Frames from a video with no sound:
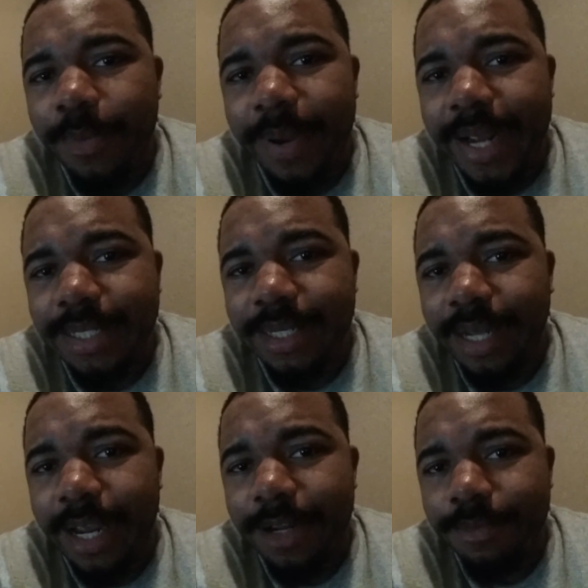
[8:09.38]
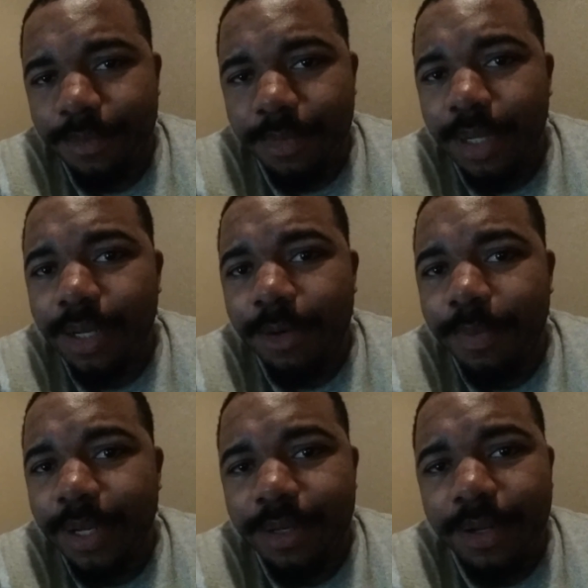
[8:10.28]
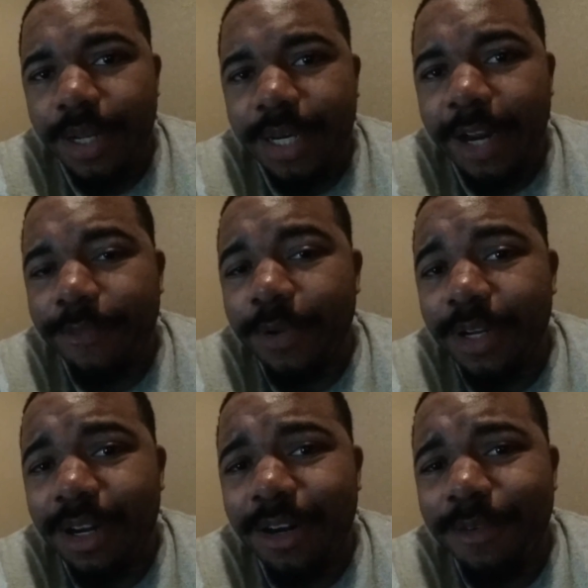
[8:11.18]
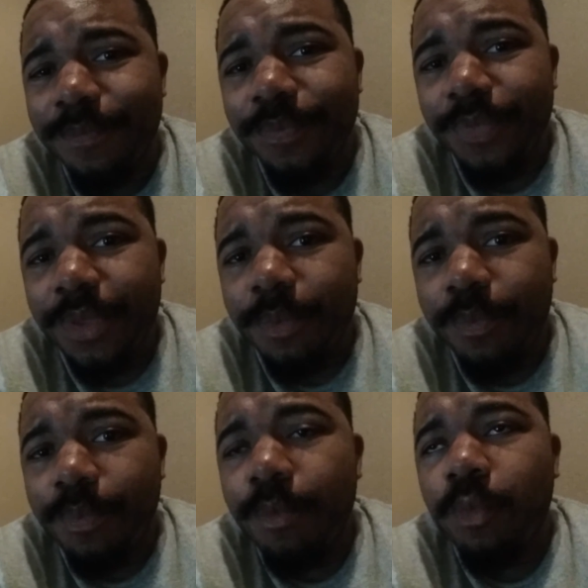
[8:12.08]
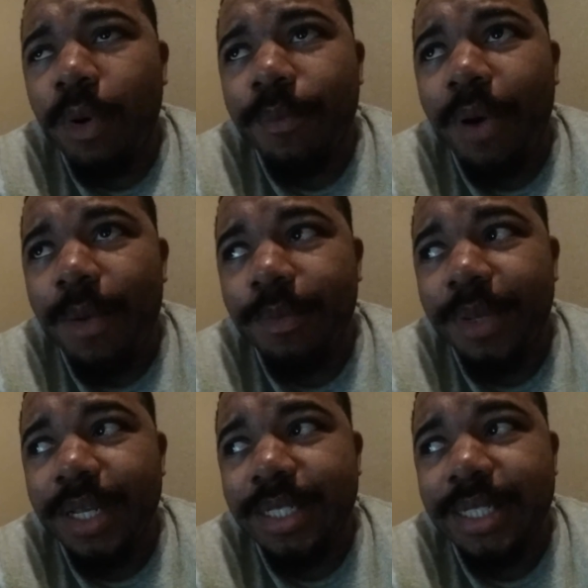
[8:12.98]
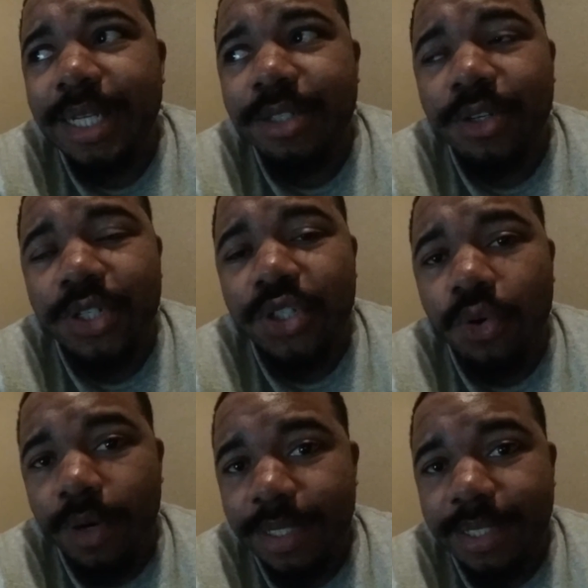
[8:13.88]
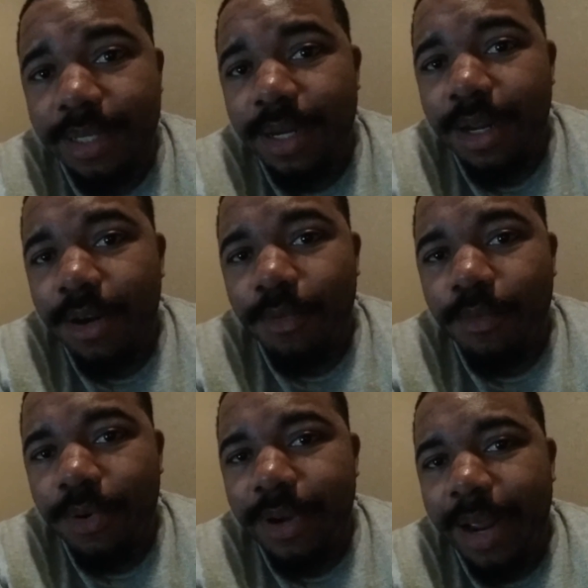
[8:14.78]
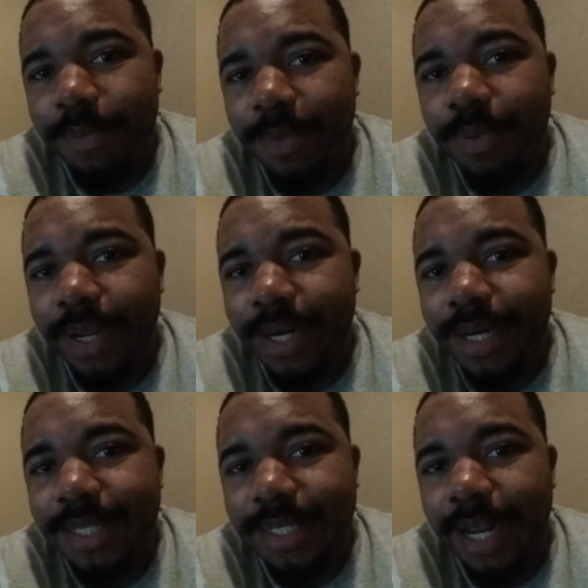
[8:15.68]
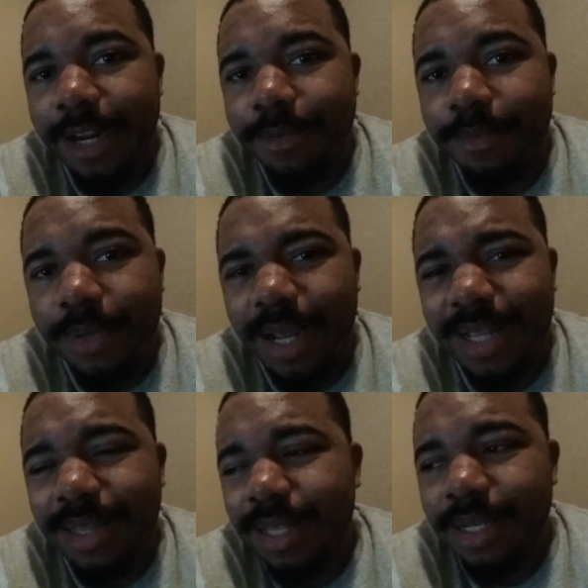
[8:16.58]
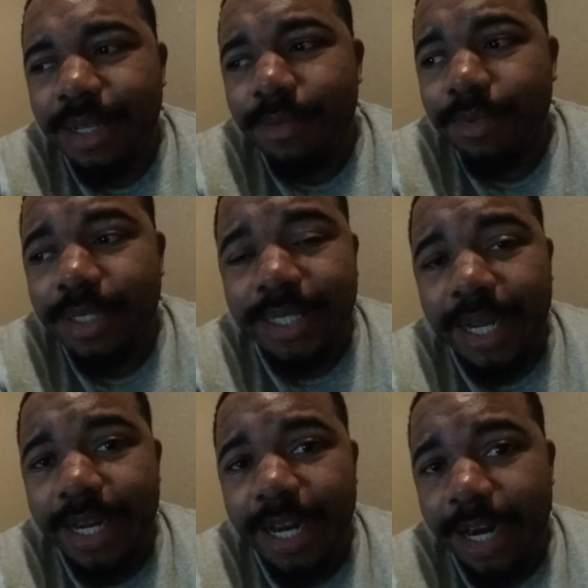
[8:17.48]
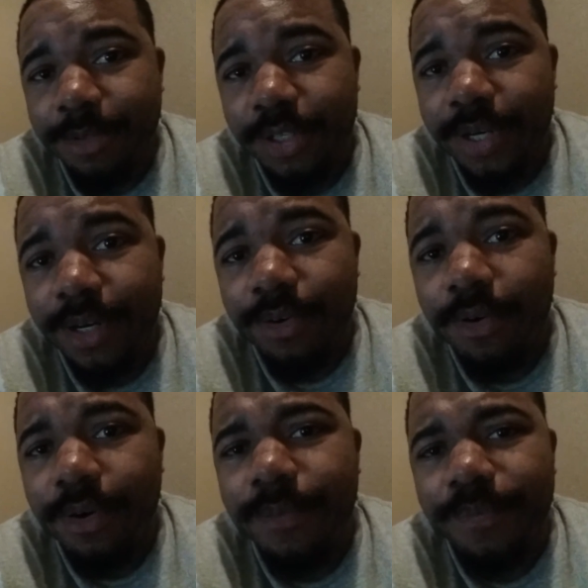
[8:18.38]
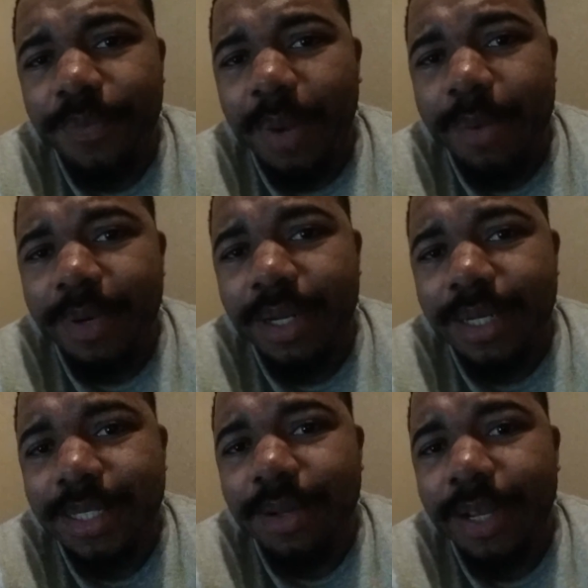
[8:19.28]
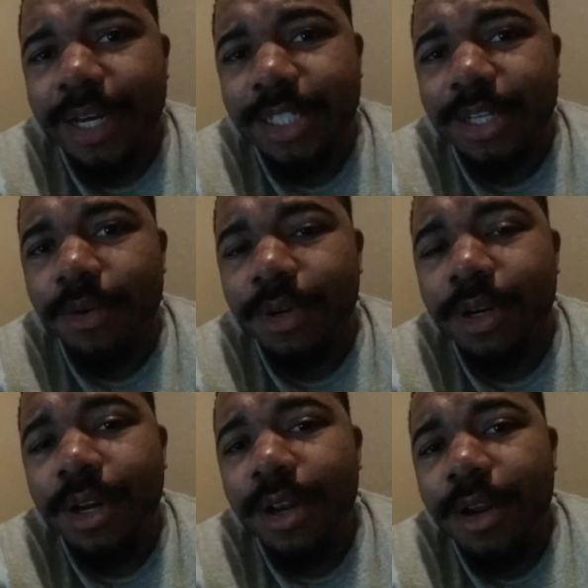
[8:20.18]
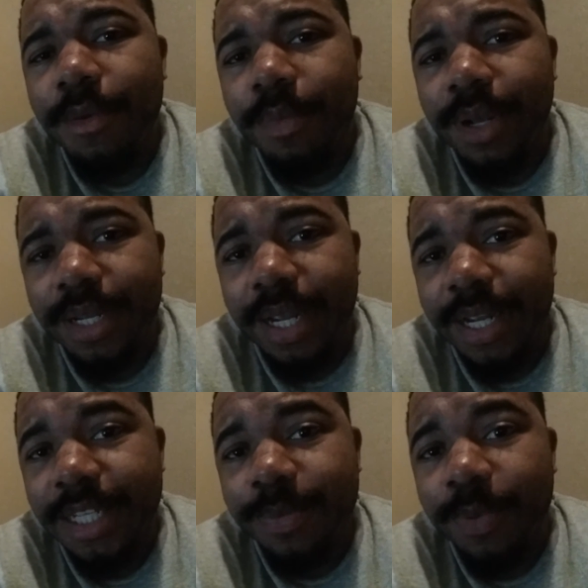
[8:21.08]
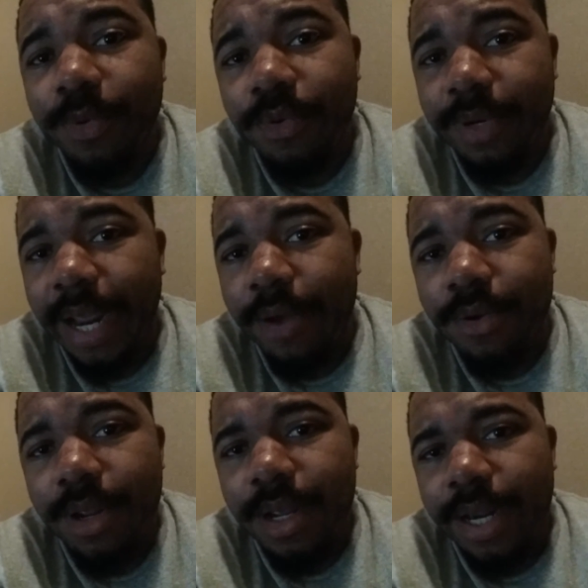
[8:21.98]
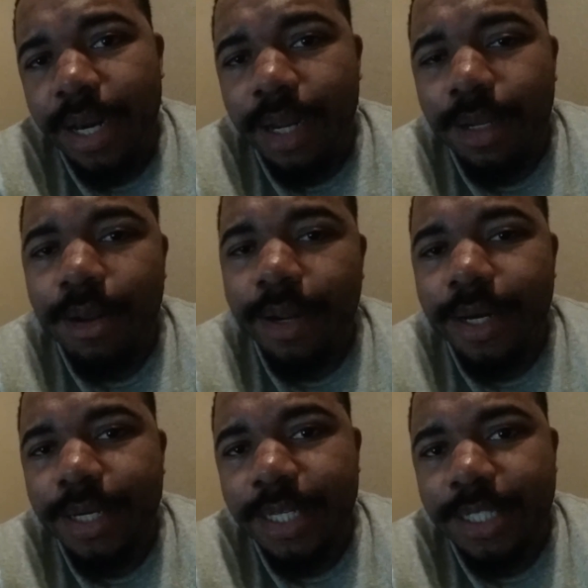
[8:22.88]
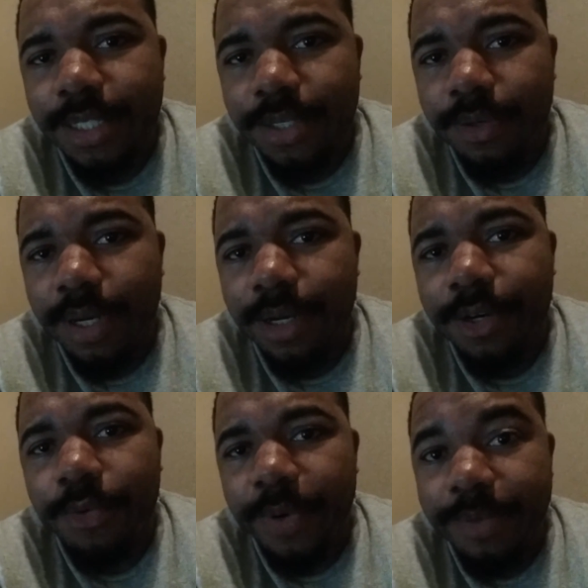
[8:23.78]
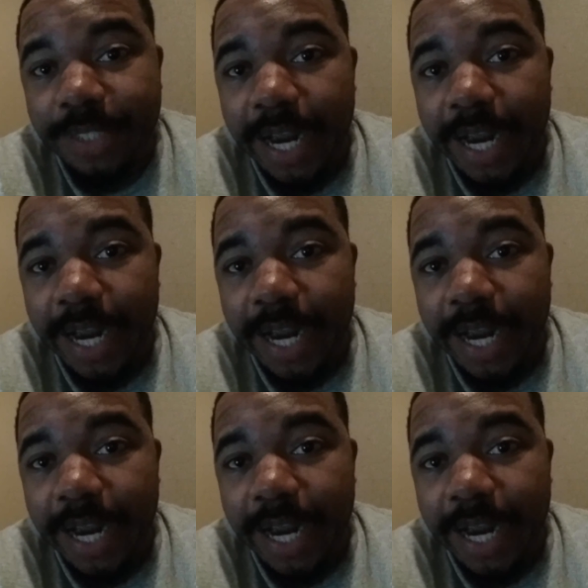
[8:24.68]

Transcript: passing game a little bit. Definitely. One problem is Cecil Shorts will not be playing in this game. I think it was a hamstring or might have been a dislocated shoulder, but yeah, he's been ruled out. In addition to Kareem